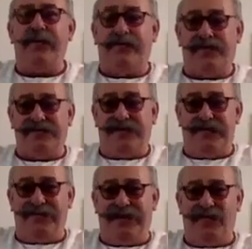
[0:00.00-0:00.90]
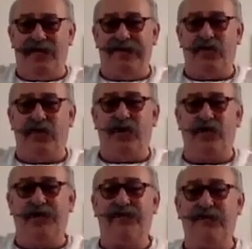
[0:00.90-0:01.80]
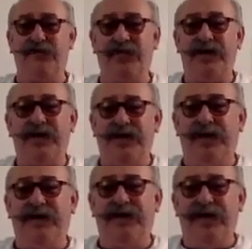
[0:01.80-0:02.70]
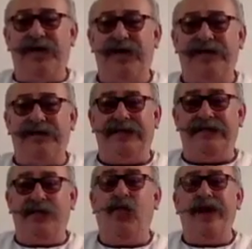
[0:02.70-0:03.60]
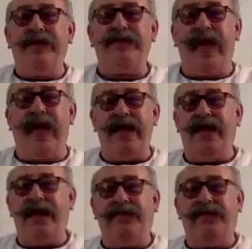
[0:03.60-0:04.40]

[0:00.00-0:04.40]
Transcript: and this family around the world. And there was one day at